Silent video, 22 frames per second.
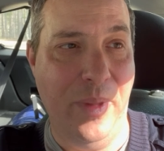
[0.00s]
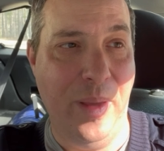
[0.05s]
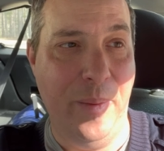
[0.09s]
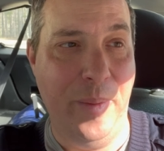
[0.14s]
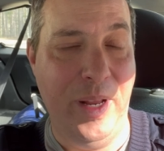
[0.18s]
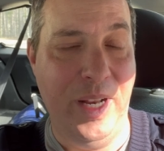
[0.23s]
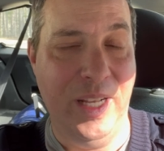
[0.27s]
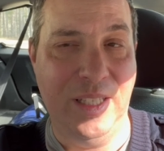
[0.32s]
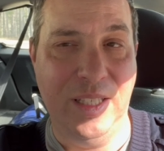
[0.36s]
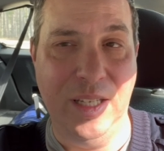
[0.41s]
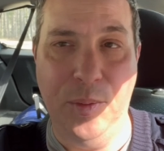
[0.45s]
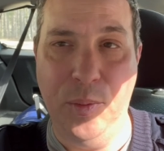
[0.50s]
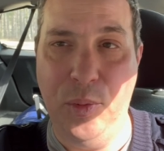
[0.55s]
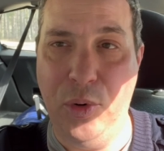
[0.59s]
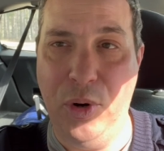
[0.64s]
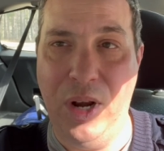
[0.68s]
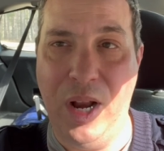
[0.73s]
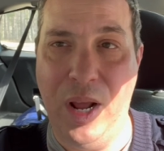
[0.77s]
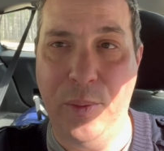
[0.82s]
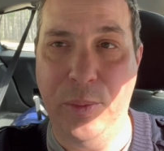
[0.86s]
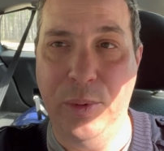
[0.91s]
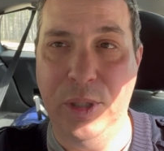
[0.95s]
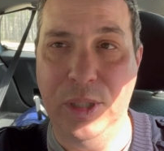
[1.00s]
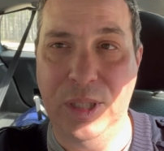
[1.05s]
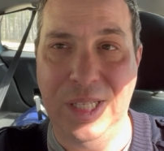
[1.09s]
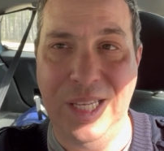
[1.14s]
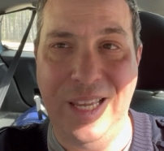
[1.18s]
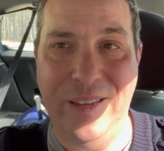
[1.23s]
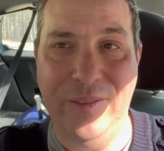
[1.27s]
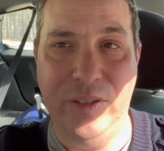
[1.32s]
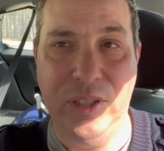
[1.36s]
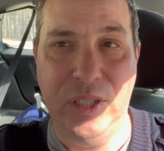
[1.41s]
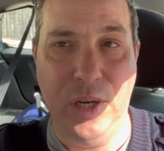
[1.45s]
I mean, at some point I will
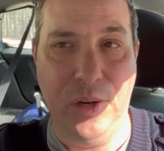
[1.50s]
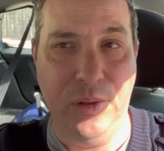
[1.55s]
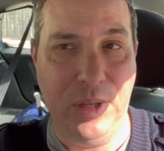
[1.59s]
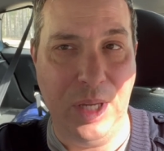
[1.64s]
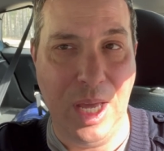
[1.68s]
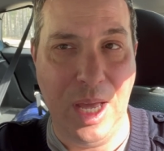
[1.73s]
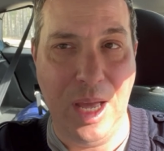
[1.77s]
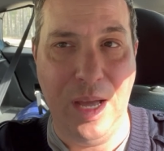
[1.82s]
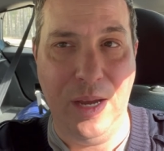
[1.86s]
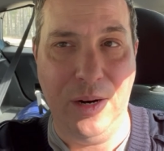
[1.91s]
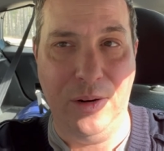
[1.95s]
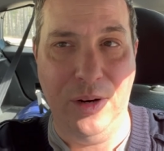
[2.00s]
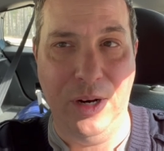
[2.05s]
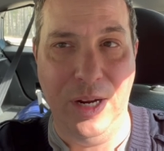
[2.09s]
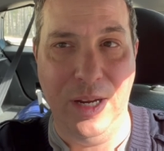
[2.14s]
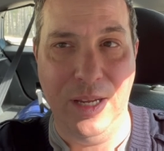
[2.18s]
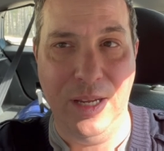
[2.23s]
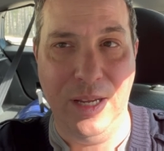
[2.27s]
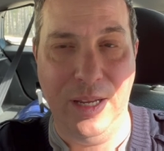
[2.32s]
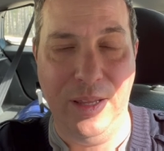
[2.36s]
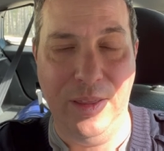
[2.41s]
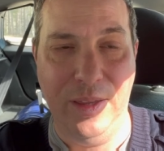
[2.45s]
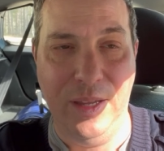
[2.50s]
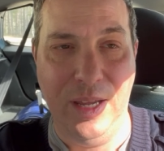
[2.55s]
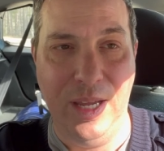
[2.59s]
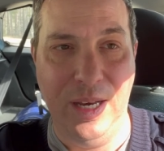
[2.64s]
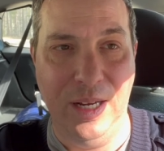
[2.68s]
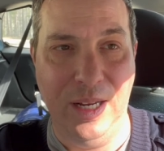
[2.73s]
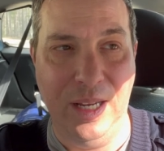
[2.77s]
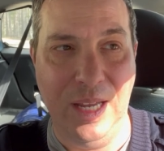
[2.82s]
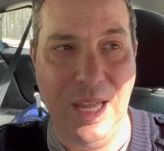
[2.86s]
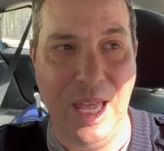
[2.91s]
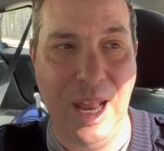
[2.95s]
leave South Calgary, and
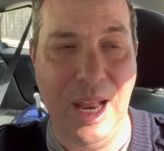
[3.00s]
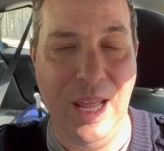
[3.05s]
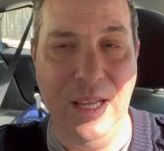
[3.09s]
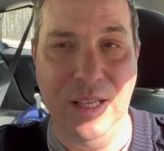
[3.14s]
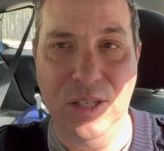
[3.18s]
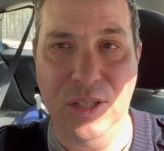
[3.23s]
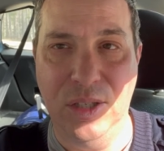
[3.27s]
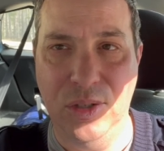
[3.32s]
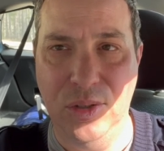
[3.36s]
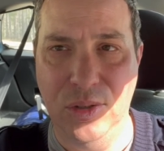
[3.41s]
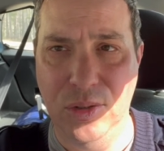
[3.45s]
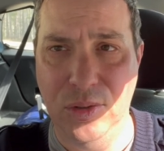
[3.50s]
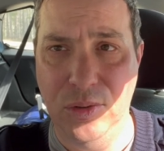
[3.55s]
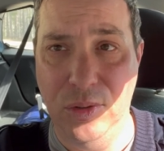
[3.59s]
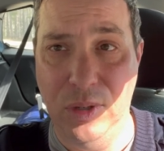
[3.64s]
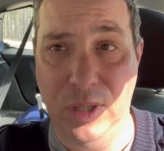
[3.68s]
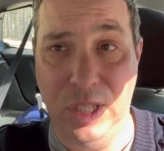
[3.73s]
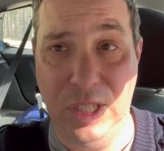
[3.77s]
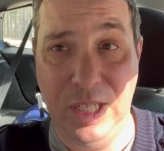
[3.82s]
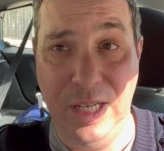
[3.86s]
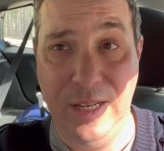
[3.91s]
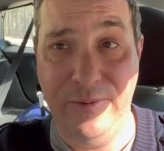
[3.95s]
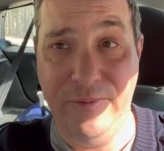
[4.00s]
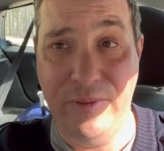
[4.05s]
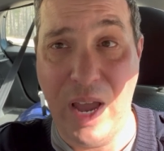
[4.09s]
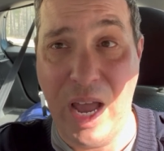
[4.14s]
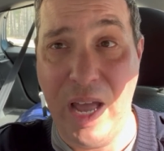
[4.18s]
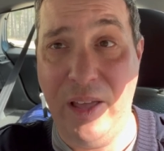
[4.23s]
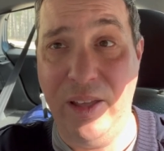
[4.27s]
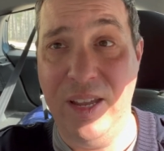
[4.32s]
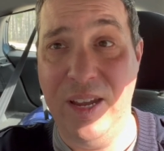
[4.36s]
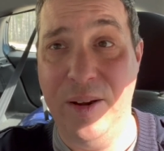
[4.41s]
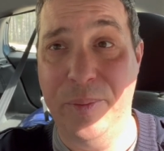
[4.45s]
then getting to Sheep
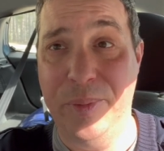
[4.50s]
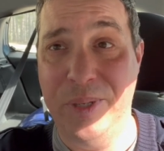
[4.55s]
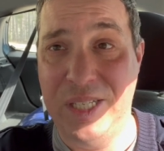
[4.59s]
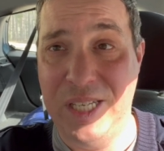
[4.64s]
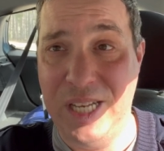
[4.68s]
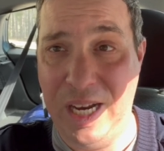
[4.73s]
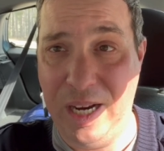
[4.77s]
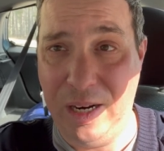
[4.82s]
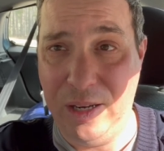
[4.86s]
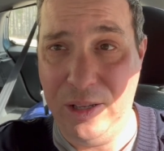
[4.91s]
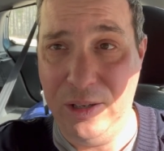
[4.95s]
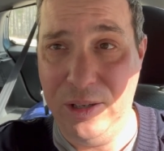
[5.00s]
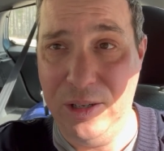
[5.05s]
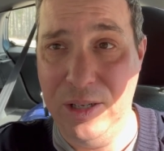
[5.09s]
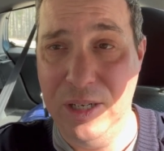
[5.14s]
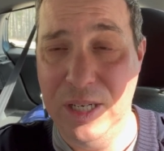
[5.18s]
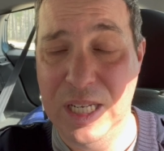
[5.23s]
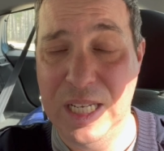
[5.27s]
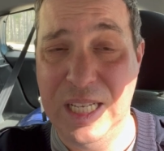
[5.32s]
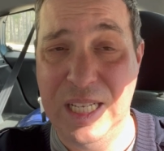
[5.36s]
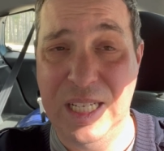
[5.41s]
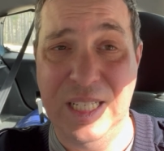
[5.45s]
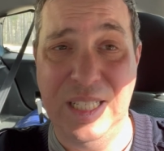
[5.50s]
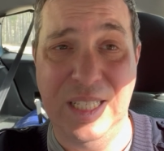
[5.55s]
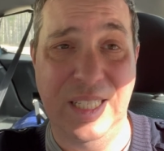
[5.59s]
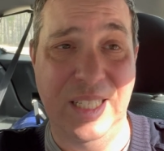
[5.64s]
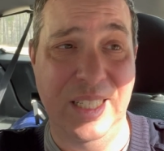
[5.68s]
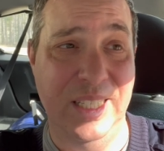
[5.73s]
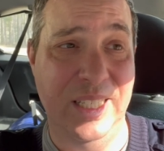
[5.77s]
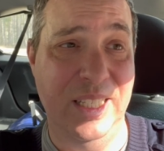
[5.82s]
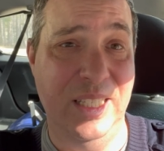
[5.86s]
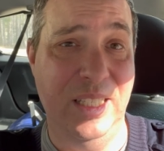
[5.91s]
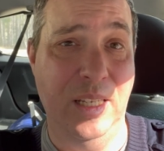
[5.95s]
Valley in particular
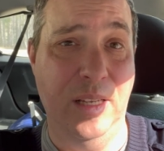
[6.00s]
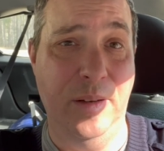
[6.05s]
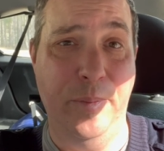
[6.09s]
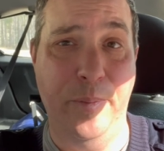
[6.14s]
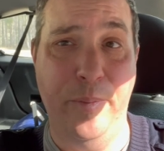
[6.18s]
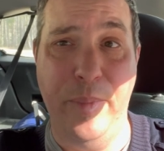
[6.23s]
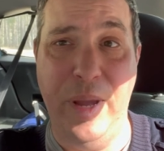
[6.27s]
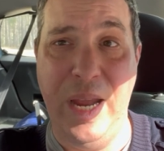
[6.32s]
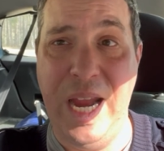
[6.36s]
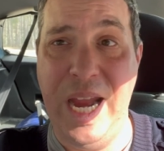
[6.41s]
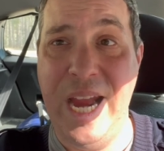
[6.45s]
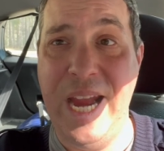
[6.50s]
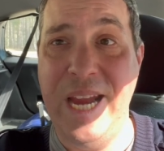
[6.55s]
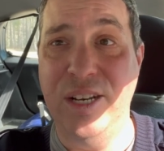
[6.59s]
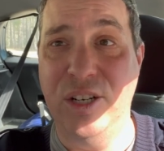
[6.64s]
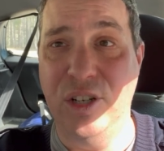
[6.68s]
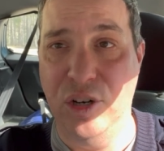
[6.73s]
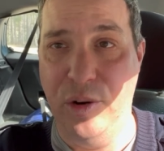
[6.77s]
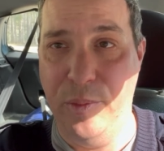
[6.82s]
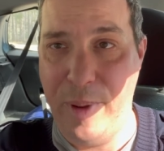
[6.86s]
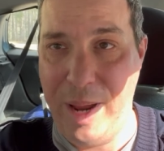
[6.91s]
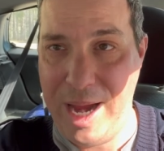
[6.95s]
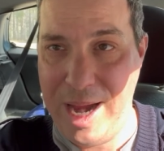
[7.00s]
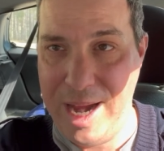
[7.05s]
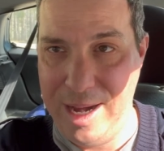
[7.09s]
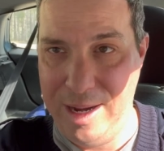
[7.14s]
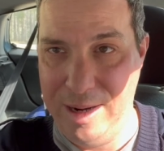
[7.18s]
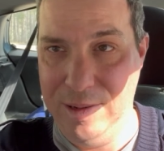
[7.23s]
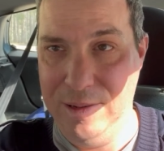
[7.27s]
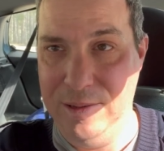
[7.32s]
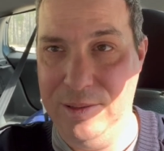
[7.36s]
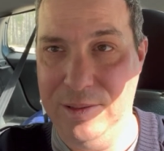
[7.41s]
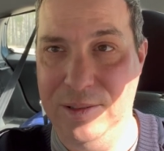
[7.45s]
is a major pain.
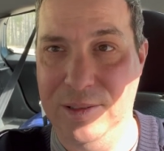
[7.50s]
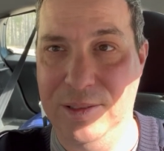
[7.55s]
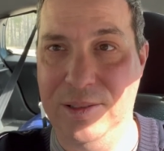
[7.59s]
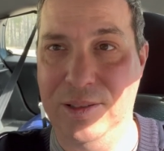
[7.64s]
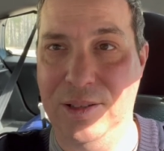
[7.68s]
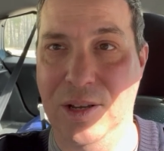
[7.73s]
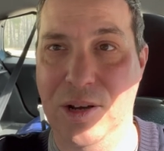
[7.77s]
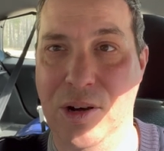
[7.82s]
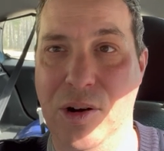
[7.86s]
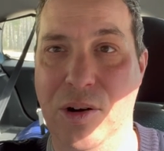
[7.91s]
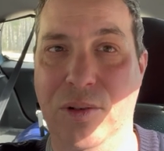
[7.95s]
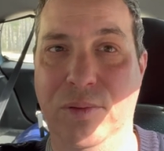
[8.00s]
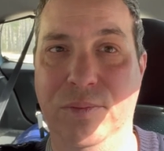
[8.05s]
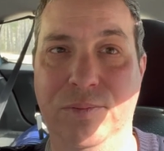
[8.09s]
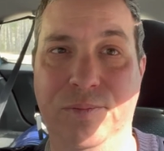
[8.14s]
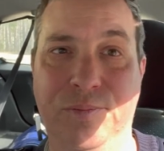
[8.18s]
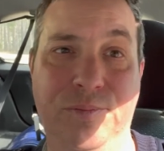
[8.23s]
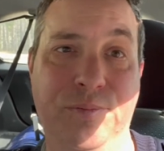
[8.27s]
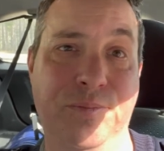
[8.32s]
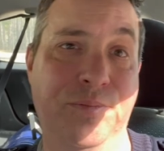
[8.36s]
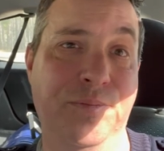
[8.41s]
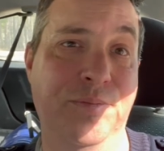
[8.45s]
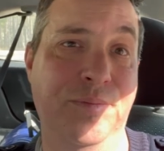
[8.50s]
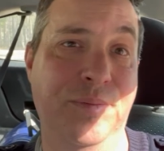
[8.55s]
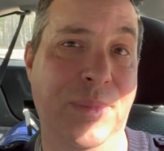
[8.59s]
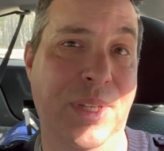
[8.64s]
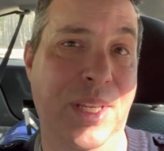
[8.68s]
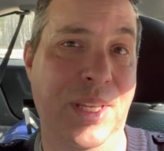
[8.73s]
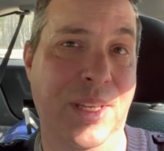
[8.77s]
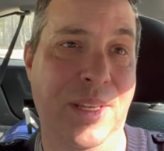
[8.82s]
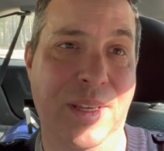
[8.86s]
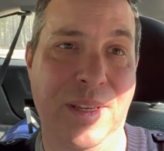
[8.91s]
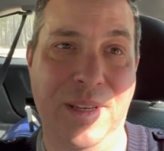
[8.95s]
So,
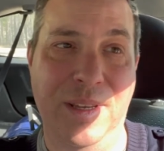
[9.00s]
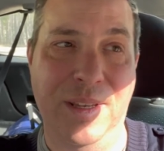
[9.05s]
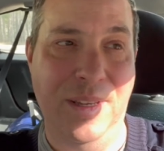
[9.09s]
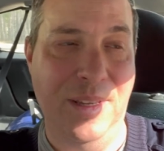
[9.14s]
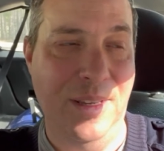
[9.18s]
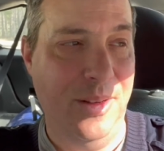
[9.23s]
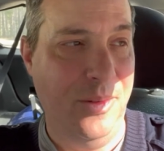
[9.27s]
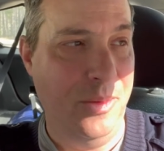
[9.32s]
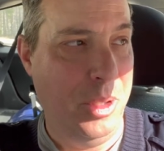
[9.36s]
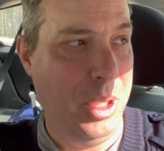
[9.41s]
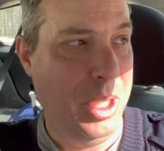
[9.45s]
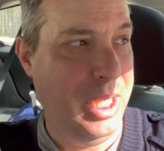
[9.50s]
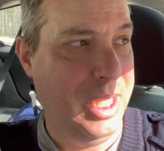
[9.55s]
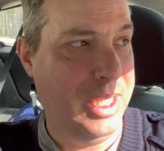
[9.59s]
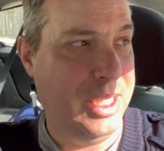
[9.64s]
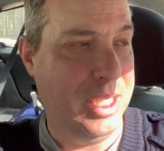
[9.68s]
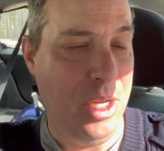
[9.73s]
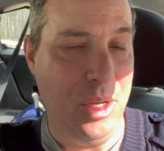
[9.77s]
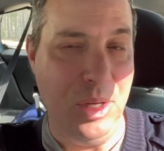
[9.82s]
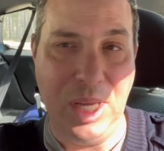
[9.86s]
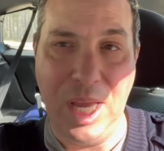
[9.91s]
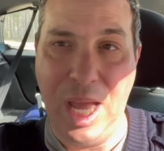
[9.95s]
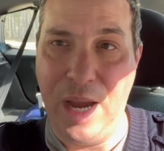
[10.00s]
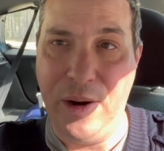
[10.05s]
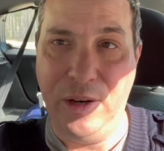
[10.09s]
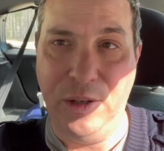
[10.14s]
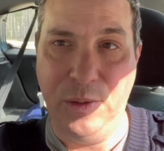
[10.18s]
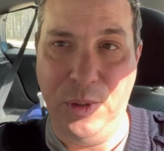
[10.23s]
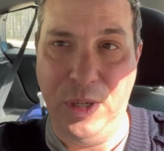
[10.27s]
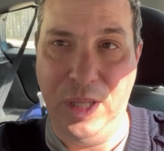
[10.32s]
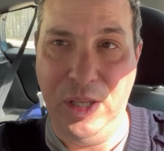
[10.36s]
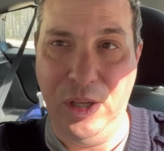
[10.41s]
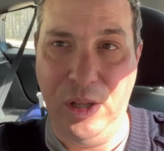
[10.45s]
really, South Calgary is
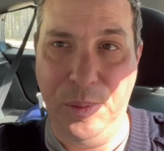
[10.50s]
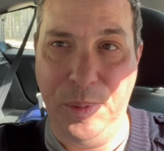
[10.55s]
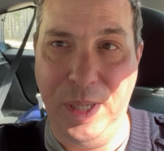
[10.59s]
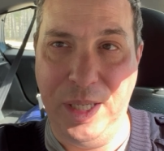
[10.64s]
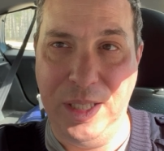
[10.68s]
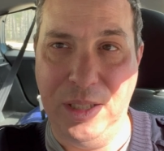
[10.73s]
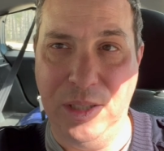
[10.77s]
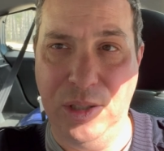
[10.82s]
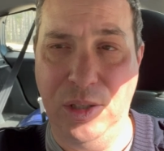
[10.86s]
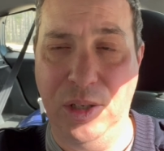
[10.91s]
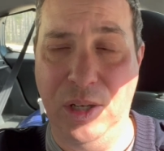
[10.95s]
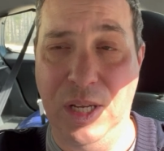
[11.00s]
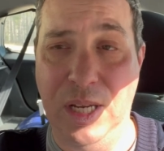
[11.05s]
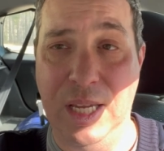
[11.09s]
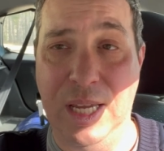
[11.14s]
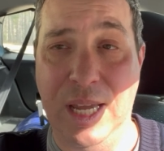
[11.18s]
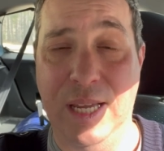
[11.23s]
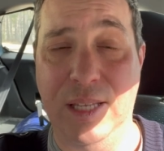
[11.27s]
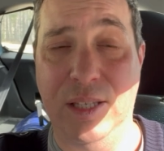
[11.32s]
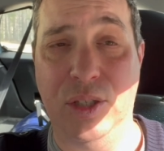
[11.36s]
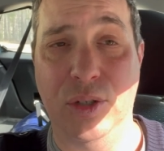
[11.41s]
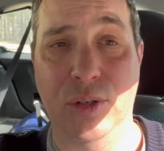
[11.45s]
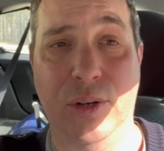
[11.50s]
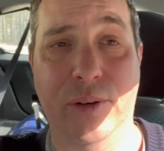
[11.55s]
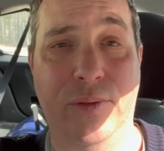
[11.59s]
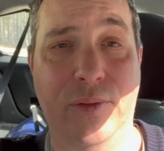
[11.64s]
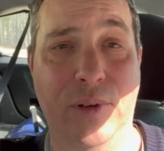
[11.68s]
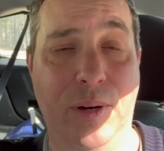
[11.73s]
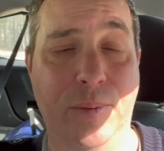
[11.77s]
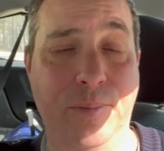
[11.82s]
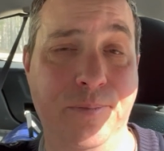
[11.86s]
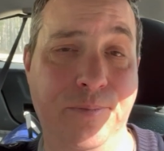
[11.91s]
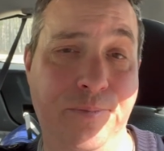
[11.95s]
one of the only places you can get to it
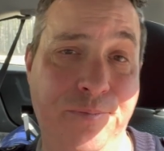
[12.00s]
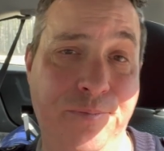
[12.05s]
from.